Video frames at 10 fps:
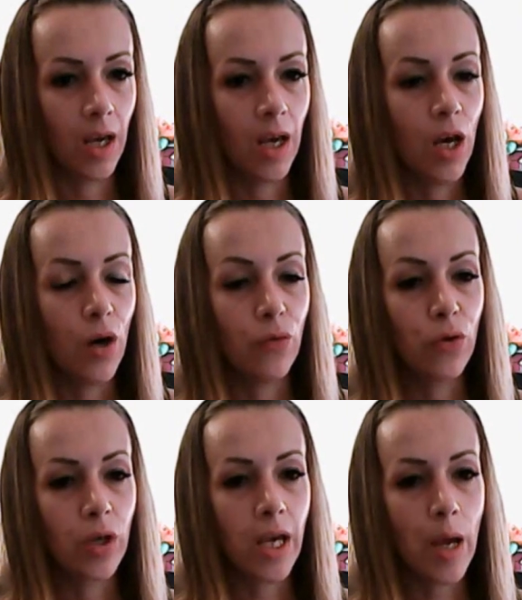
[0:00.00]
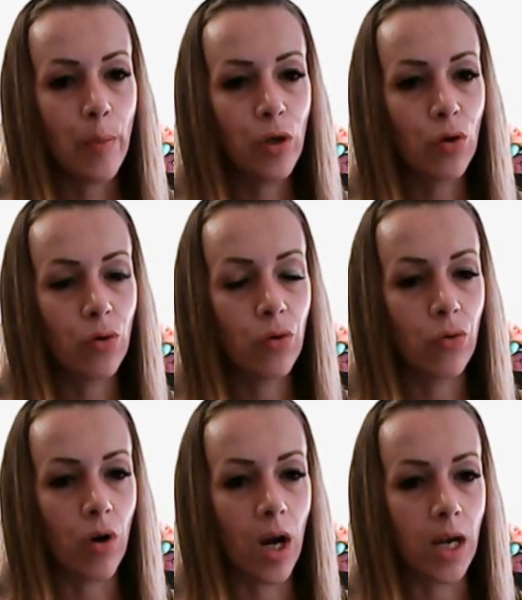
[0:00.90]
For Capricorn
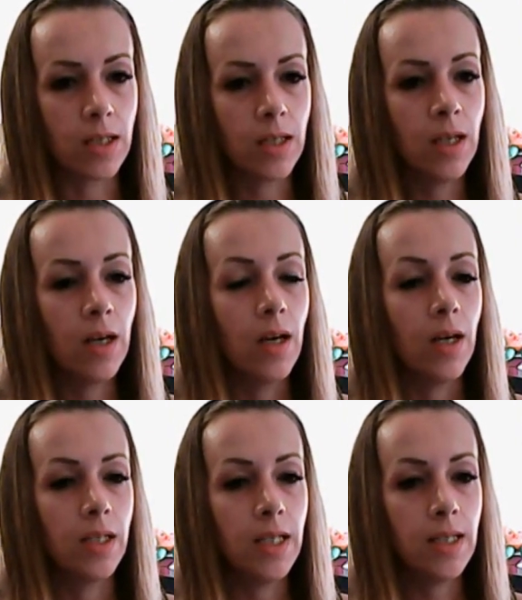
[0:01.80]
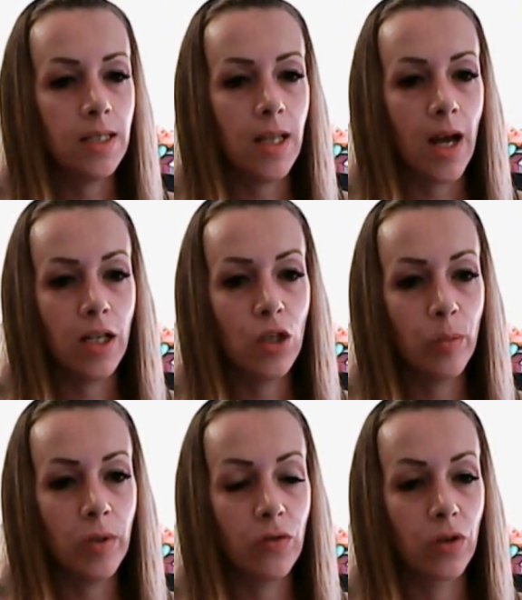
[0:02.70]
rising, this stellium
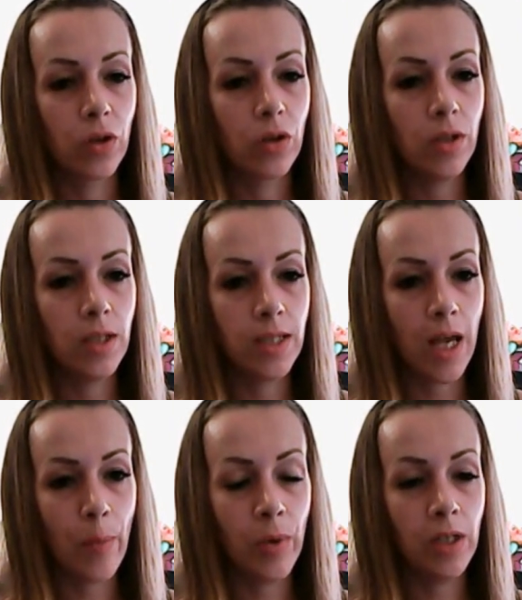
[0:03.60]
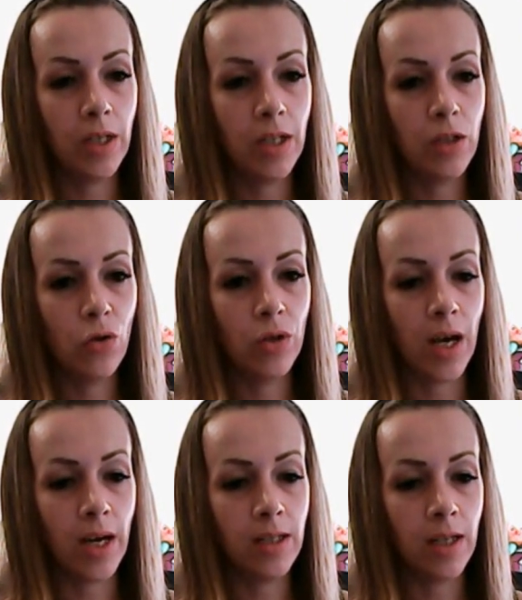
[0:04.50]
in Virgo is happening in your
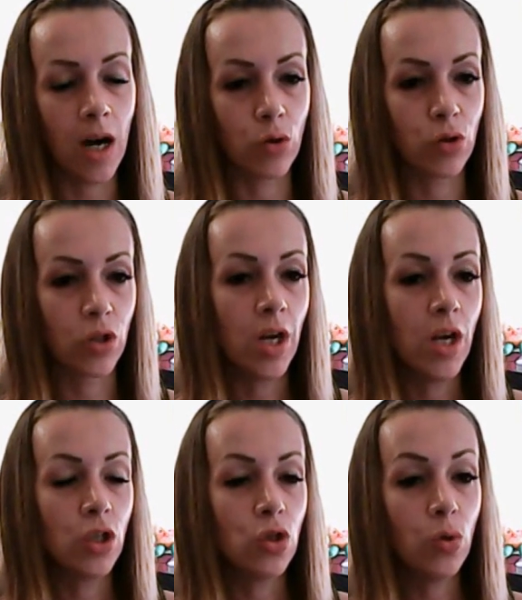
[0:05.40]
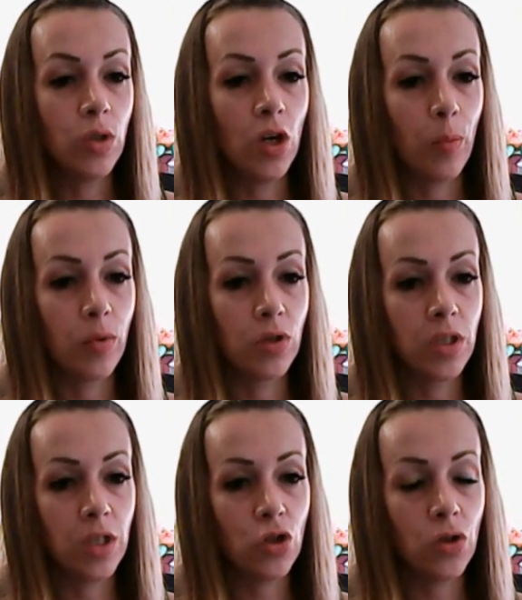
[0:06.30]
ninth house. So the
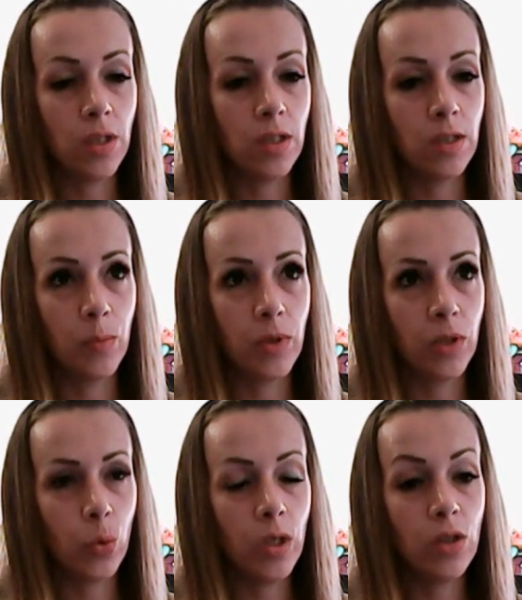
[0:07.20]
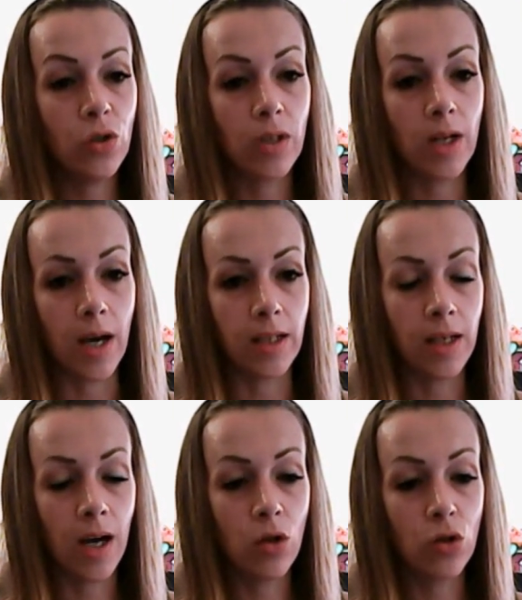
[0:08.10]
opposition is between your ninth
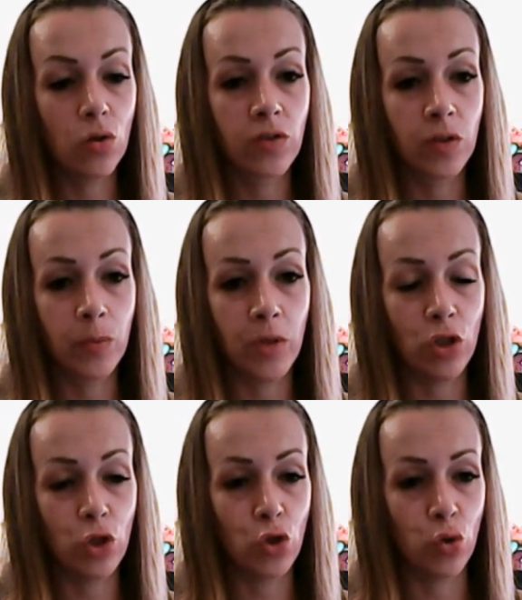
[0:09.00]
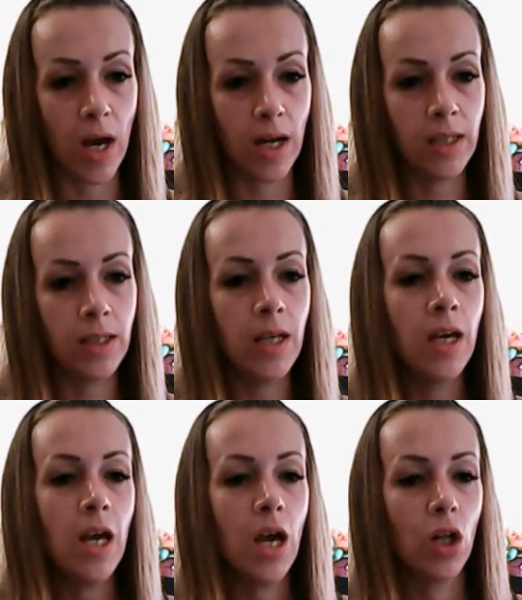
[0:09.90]
house of spirituality,
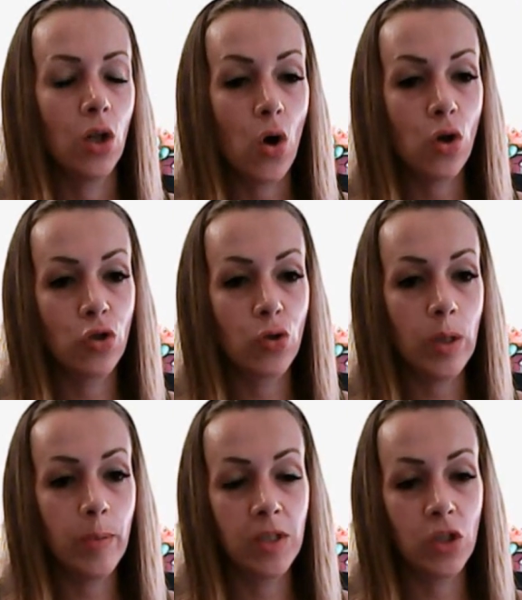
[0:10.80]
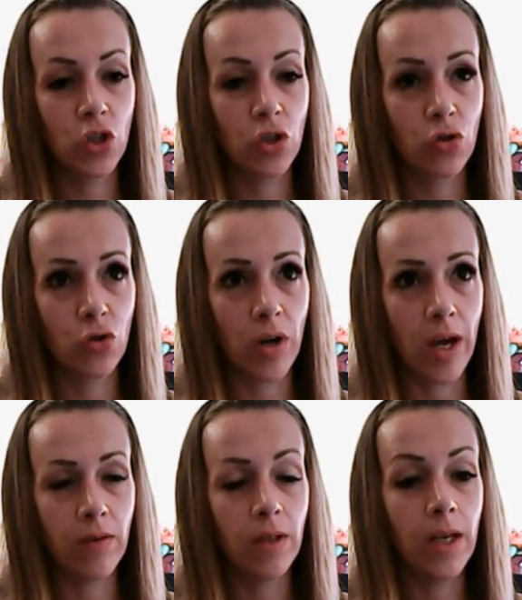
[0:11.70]
long trips,
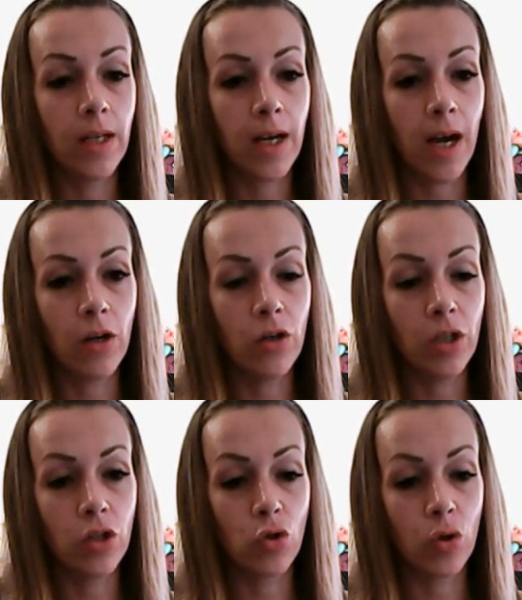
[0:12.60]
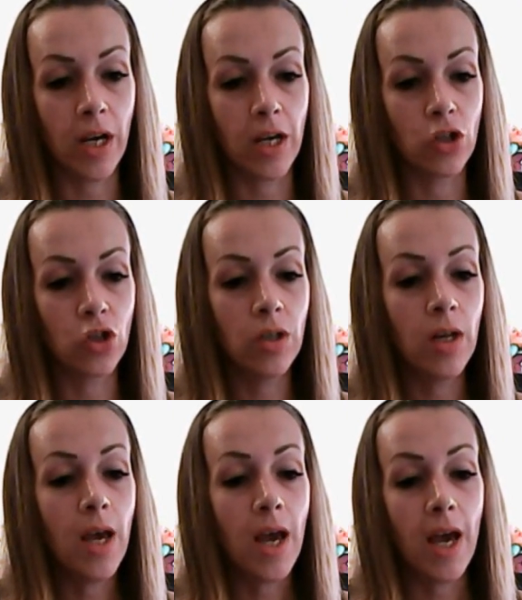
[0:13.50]
travel, and higher education,
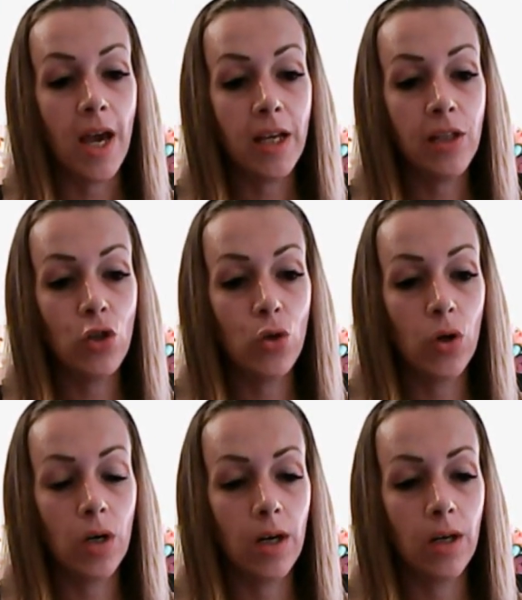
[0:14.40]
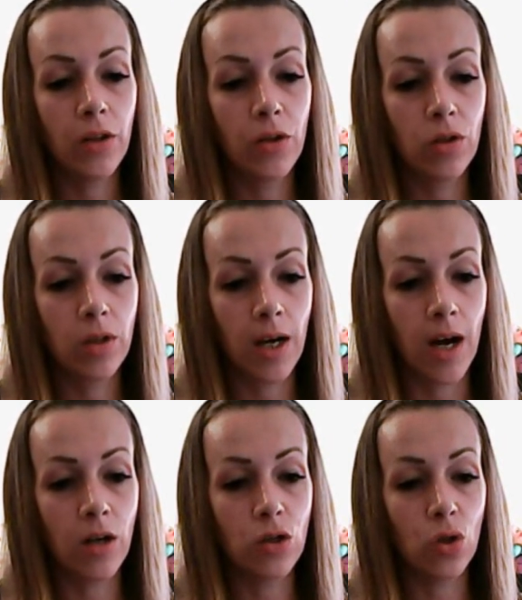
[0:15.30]
and your third
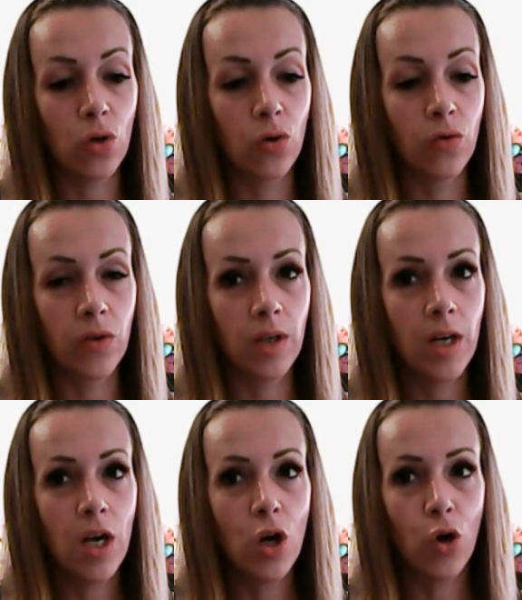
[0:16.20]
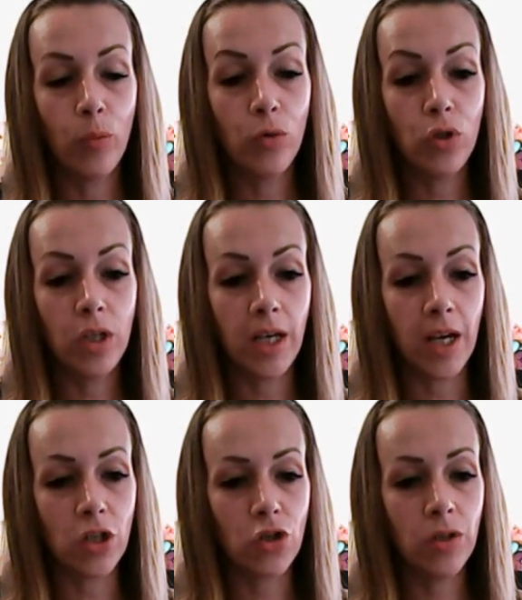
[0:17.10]
house of
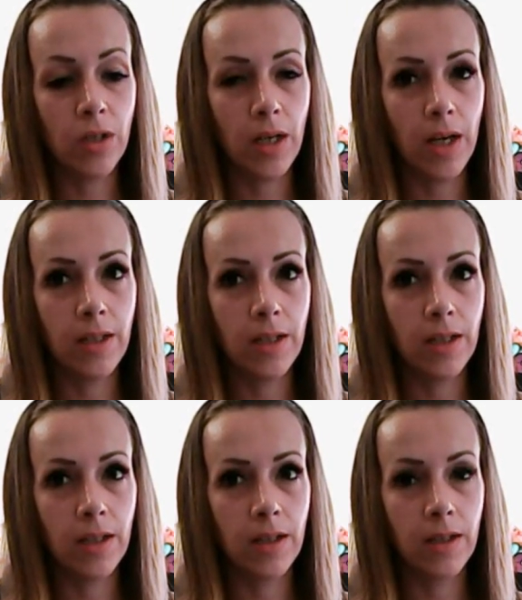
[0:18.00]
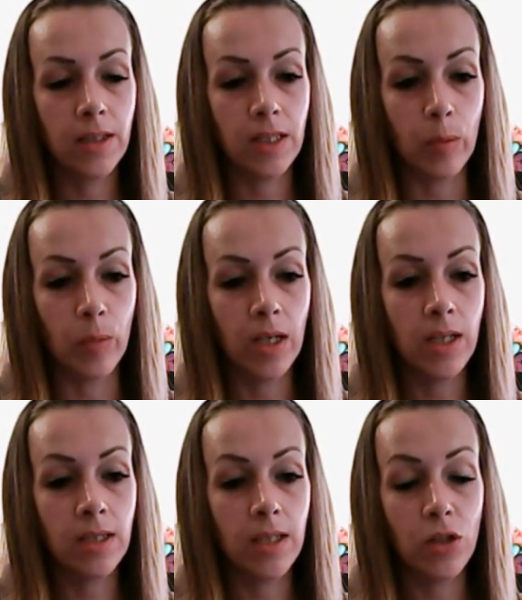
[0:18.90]
communication and
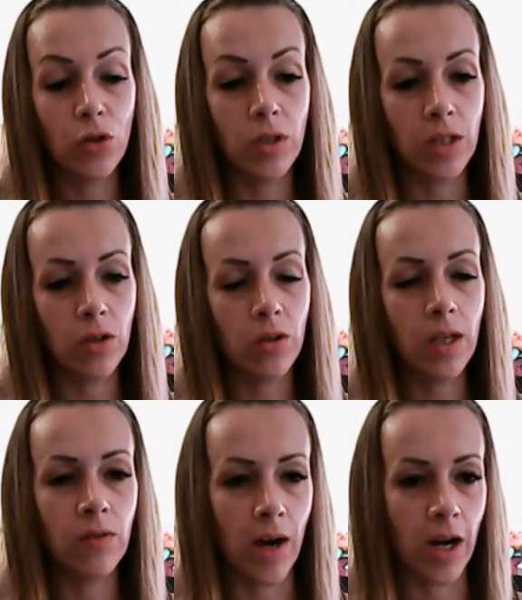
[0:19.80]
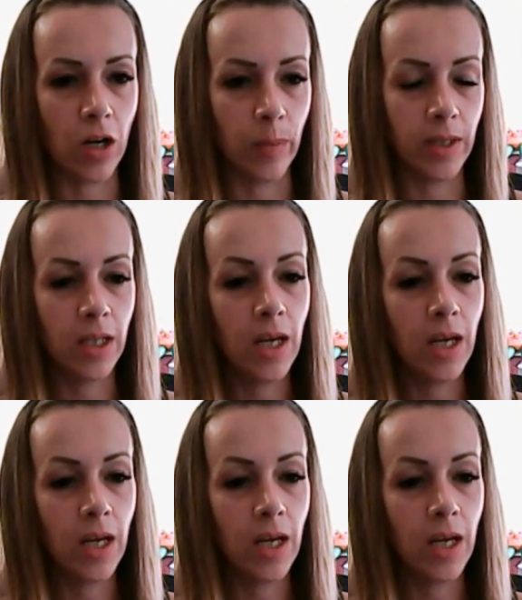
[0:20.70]
siblings and your near environment.